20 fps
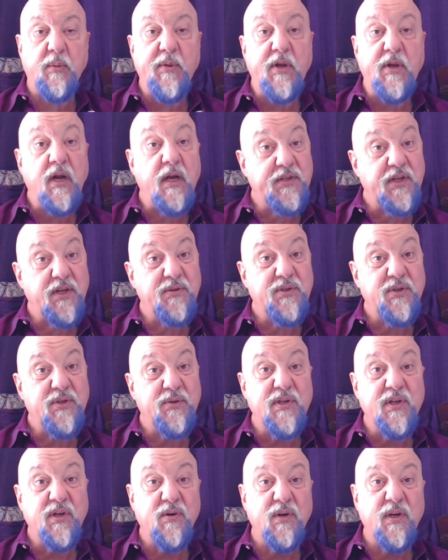but also to a
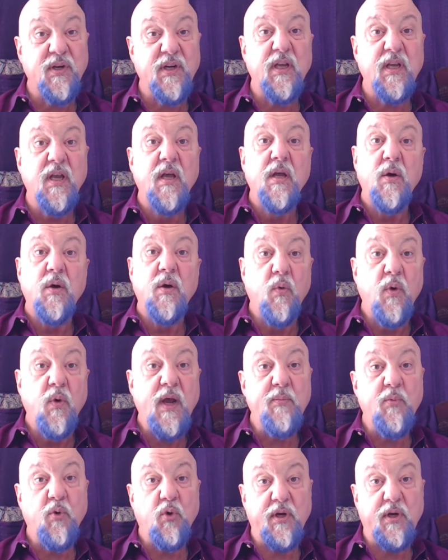degree, way
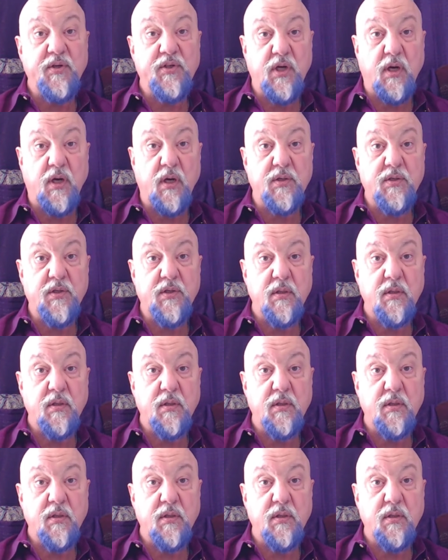more in charge.